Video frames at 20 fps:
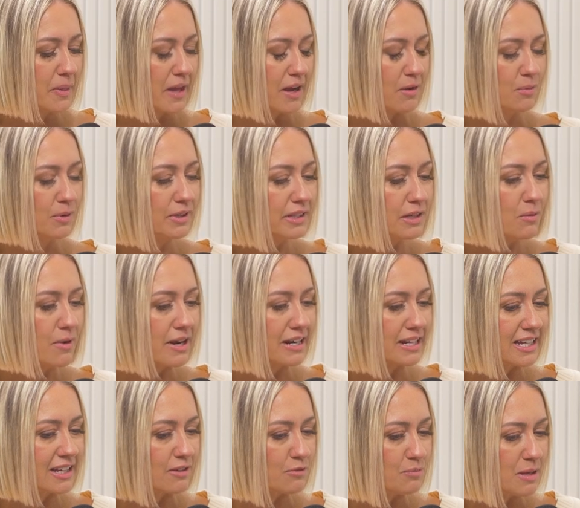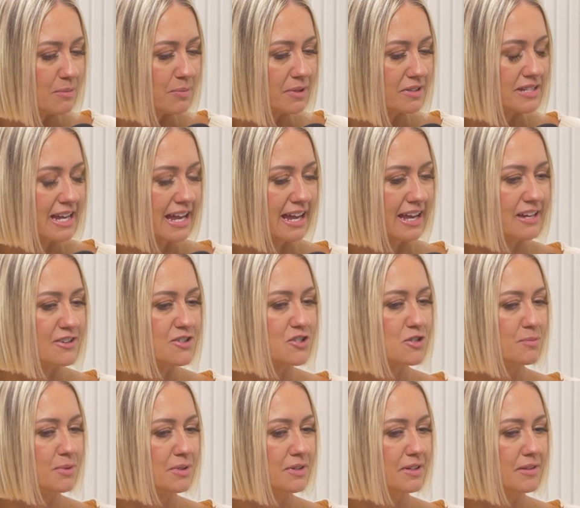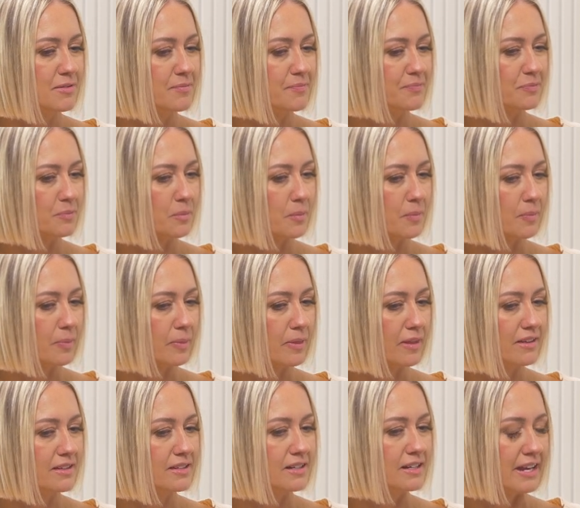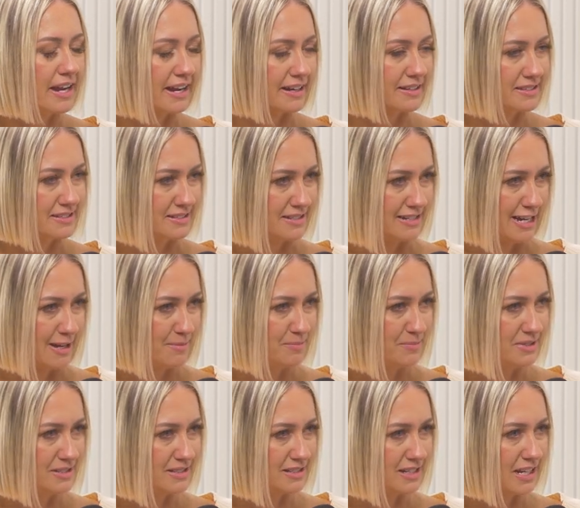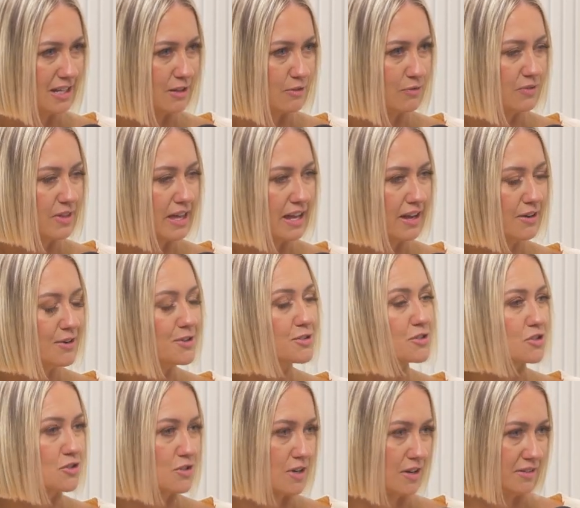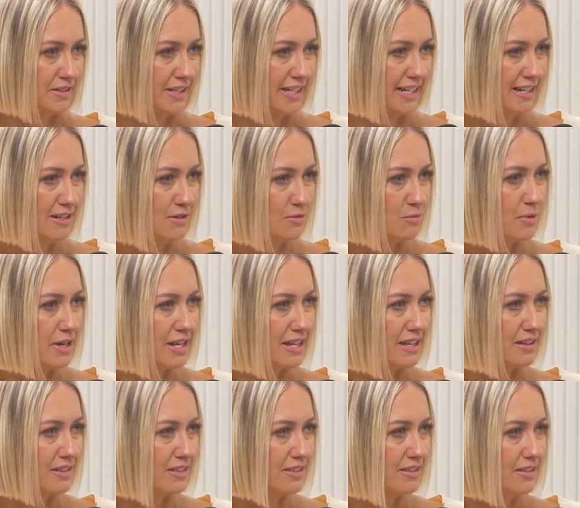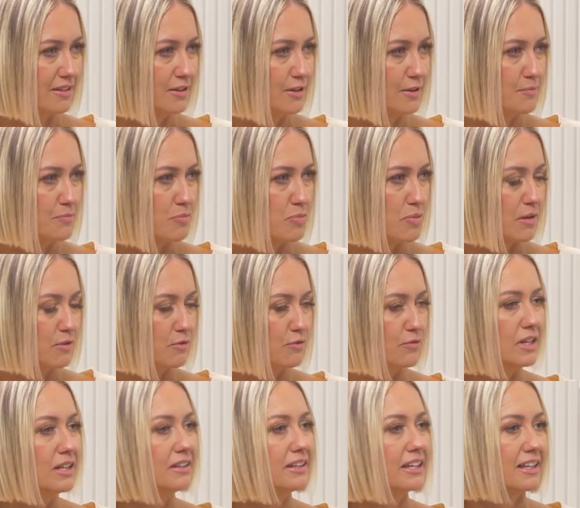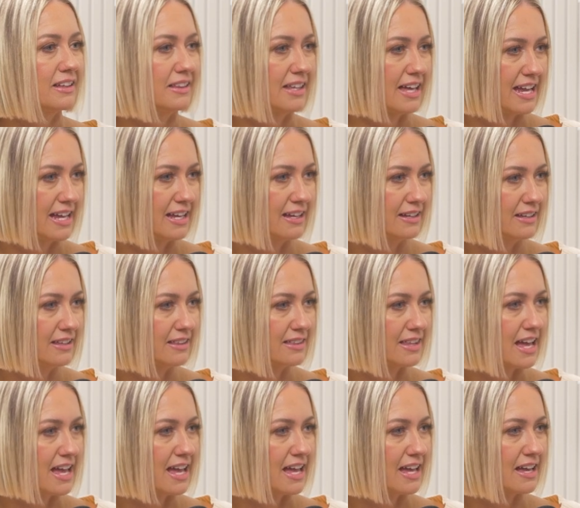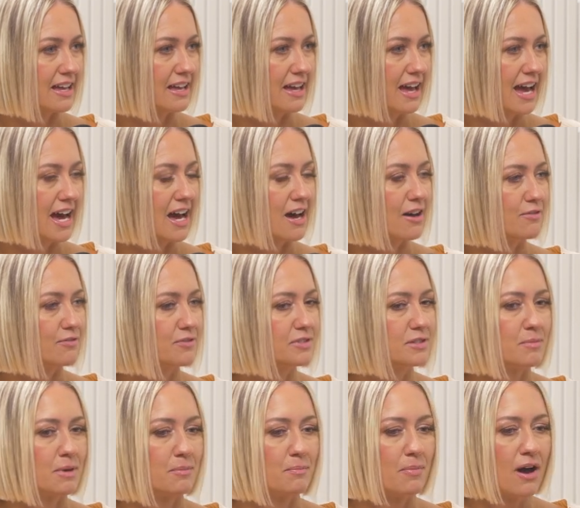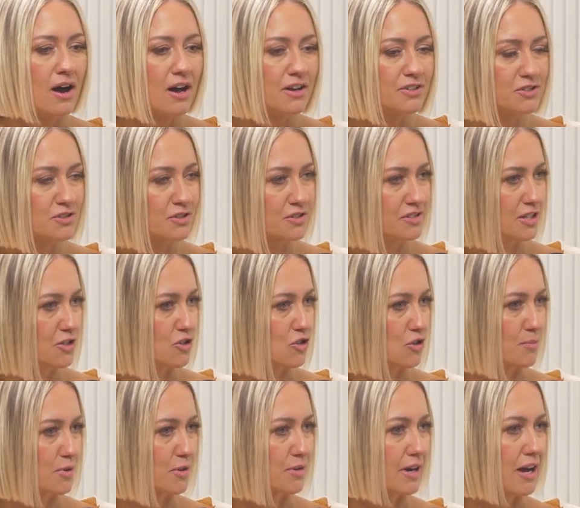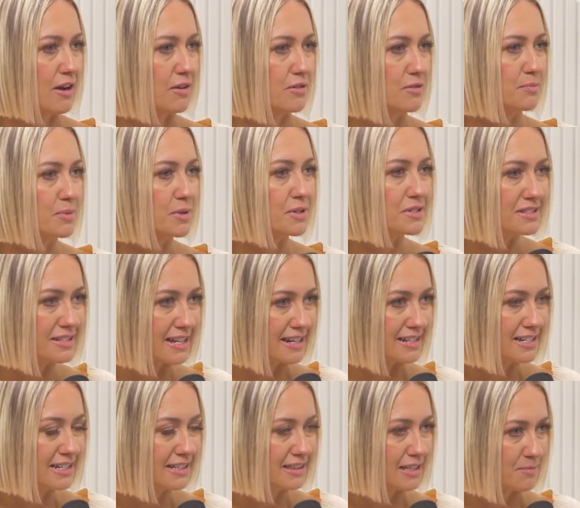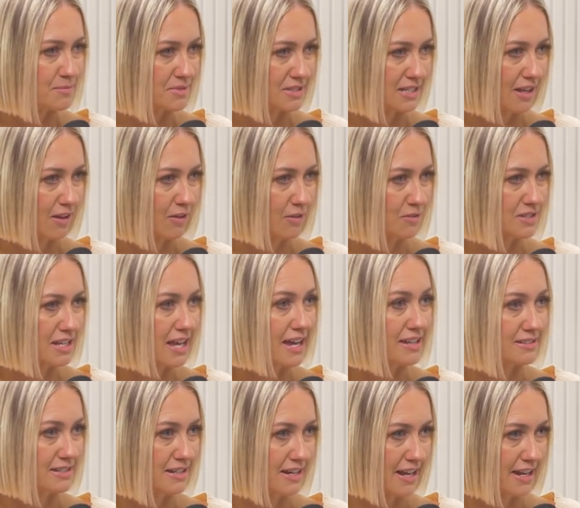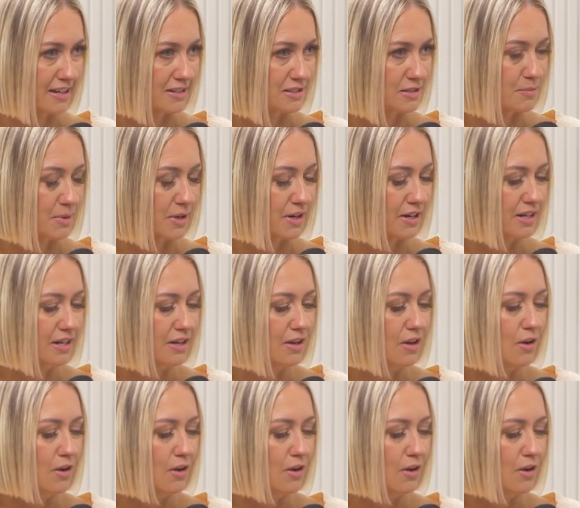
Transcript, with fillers: I really want to give people tangible next steps if they are struggling with feeling like they have some imposter syndrome around presenting themselves as an expert